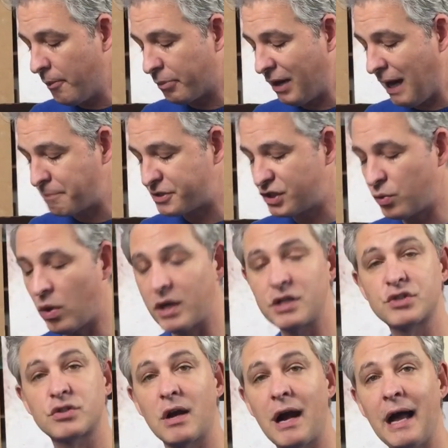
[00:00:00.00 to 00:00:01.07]
Perhaps you
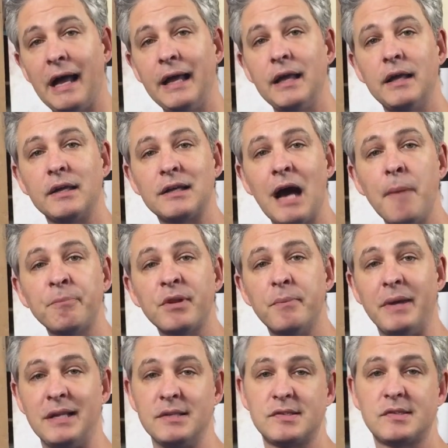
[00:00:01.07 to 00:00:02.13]
wanna try
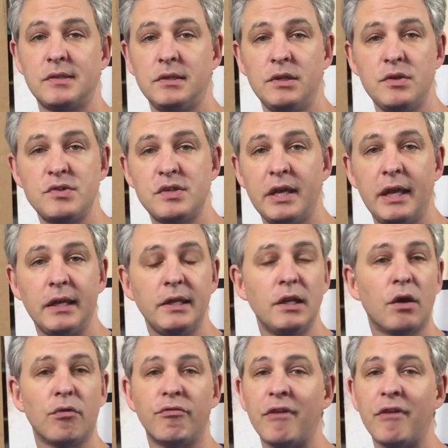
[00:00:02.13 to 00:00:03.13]
complements using, you know,